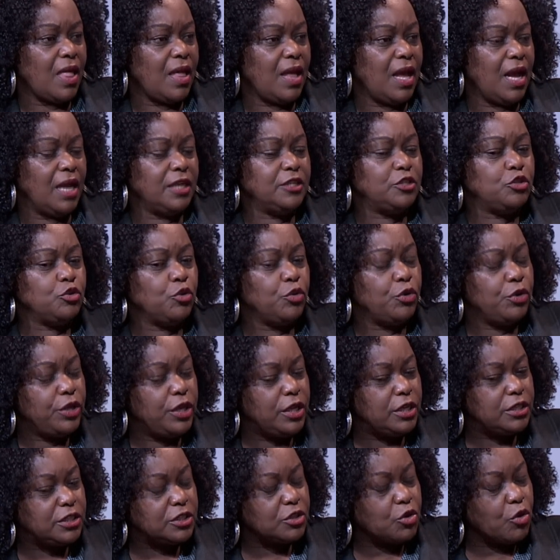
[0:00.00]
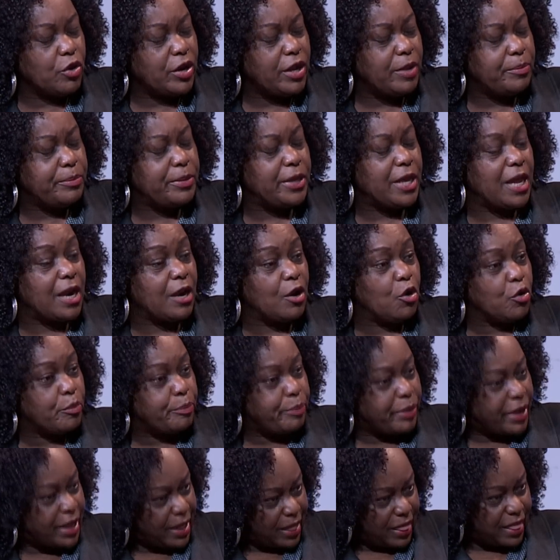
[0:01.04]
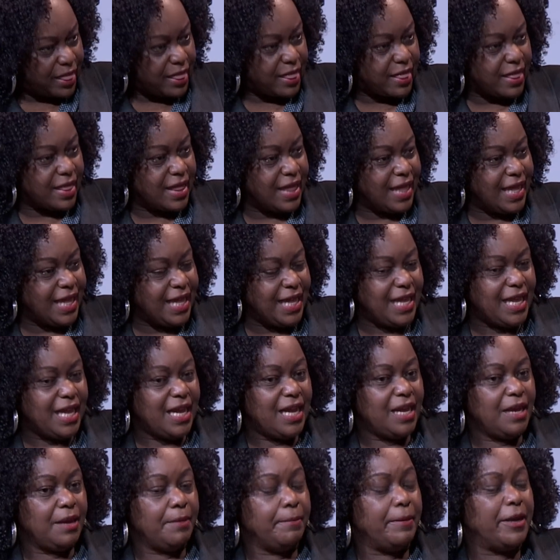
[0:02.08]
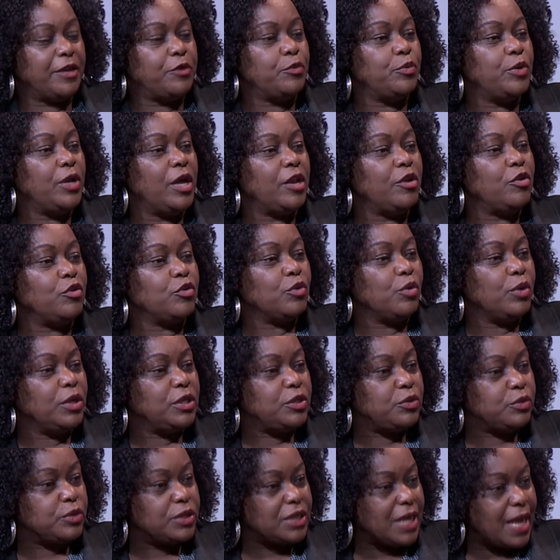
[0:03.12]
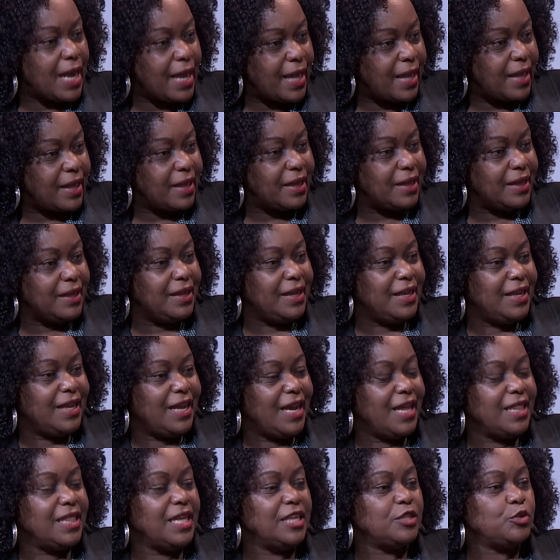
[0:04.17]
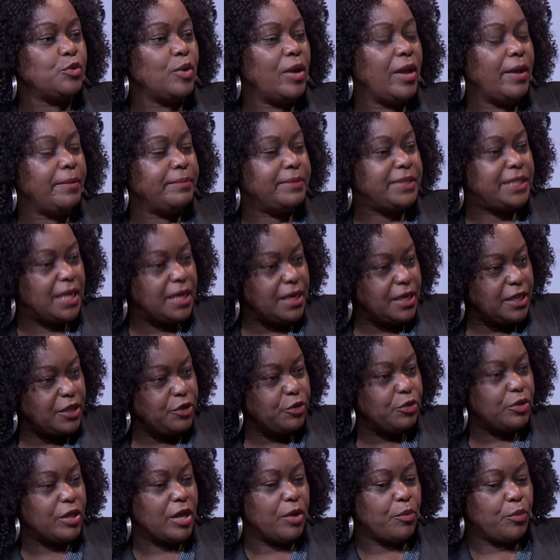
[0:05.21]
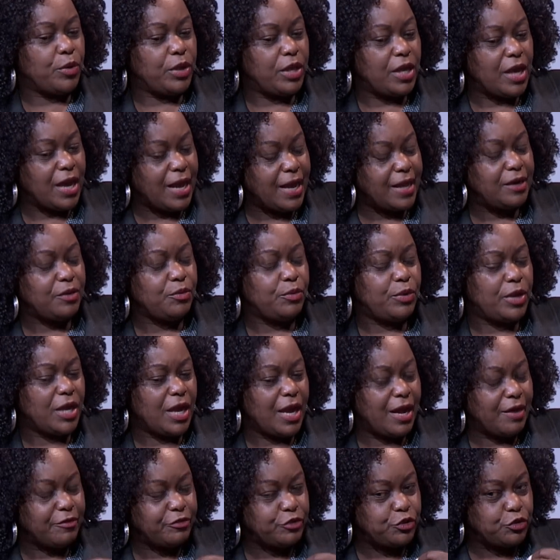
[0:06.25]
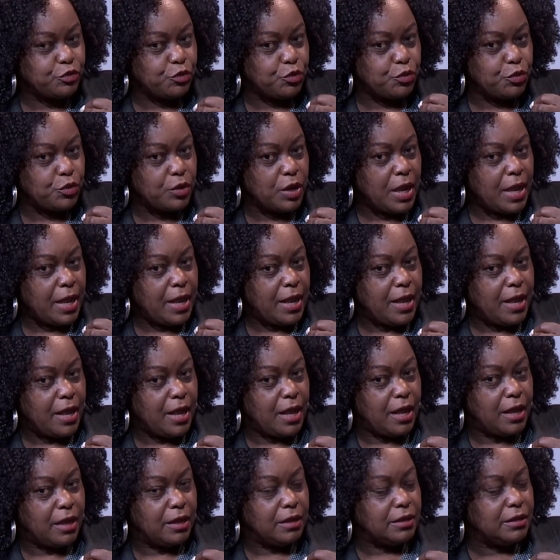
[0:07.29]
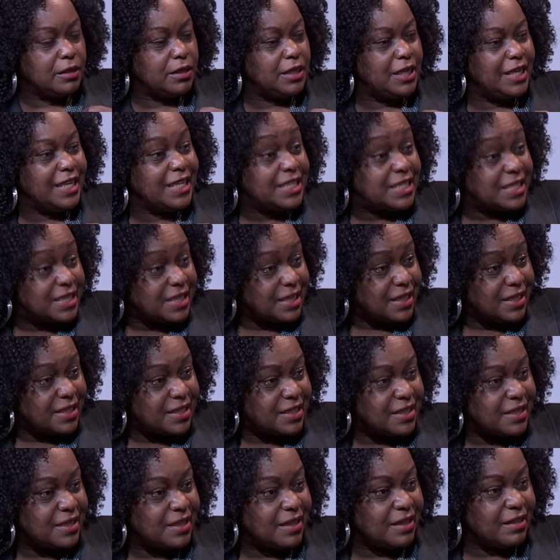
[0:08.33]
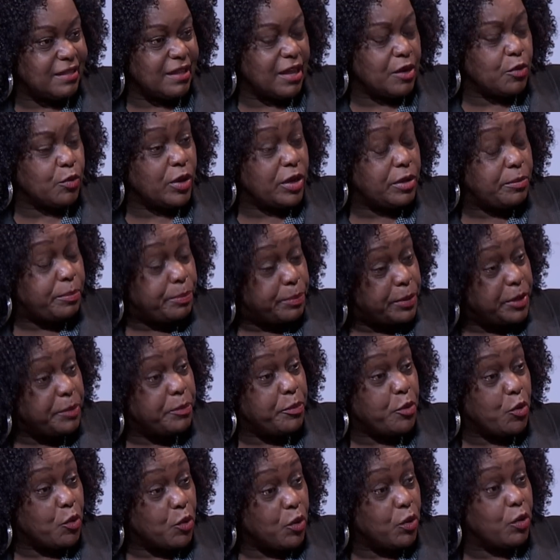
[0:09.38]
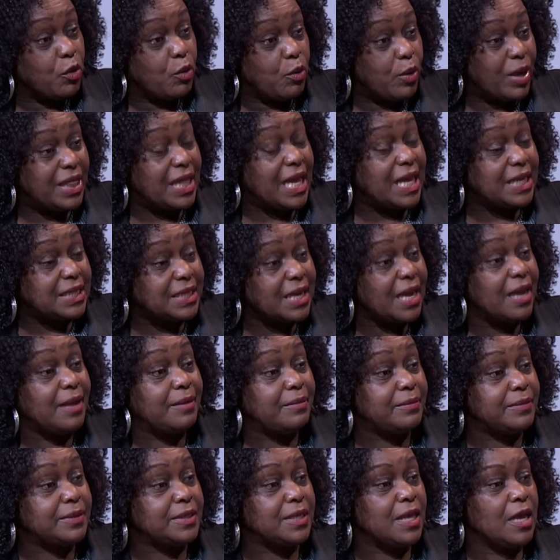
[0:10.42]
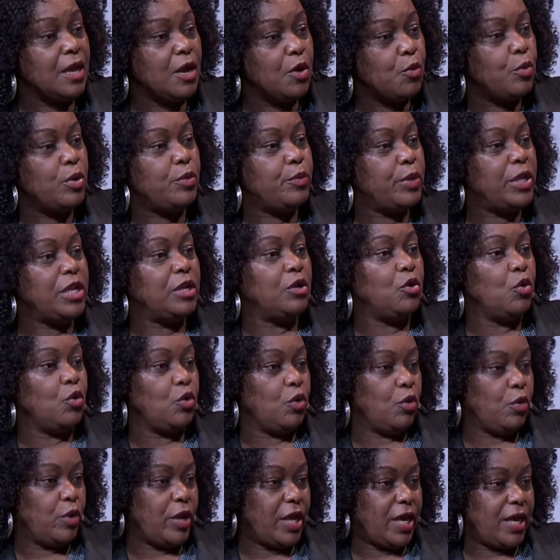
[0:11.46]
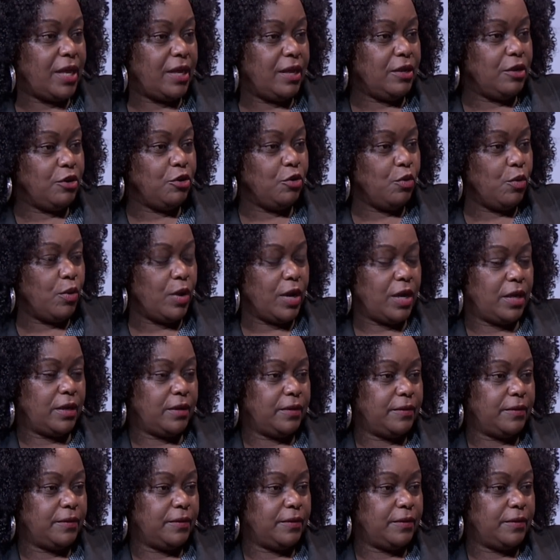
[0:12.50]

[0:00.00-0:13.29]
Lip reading: And so it's going to be a long path. But we are not going to tire. And that's why I'm telling you that we have to insist that when people go lower, there are times we will go lower. Okay.